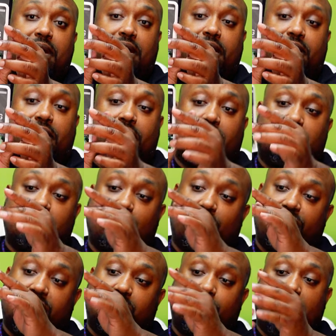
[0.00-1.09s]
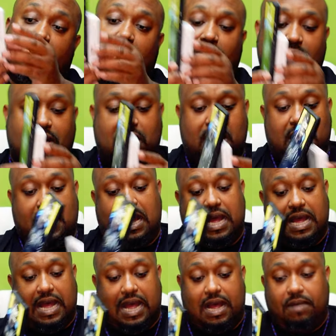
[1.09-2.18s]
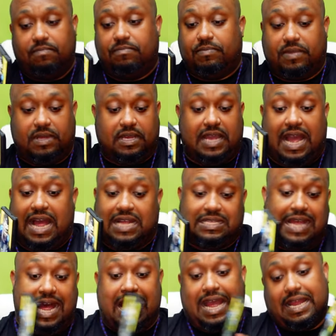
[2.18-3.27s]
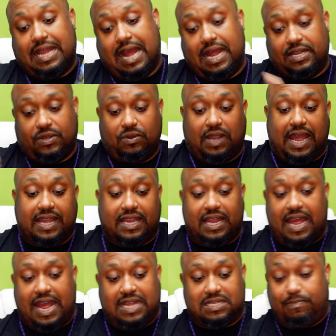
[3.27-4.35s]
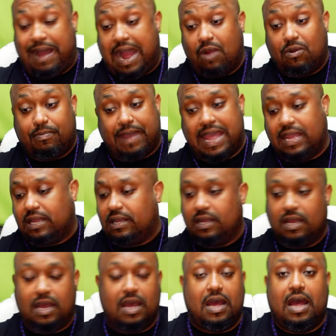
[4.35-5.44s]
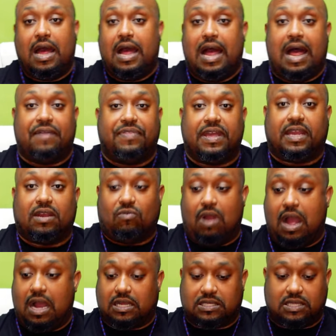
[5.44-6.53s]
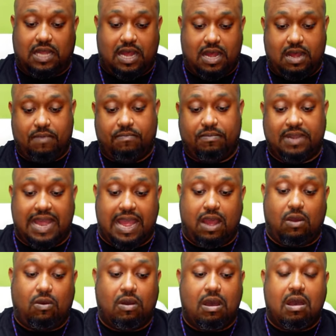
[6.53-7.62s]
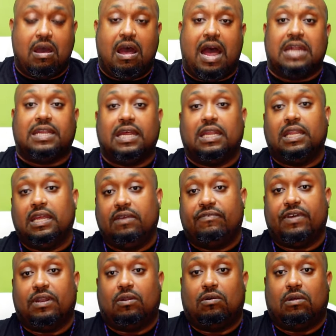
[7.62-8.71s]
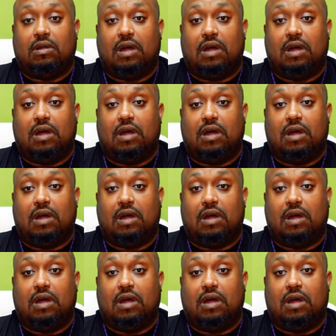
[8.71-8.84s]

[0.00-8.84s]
back here it's moving as well. Um, guys, I, I do like it as a power bank. I think it rocks. Um, now, I did leave it.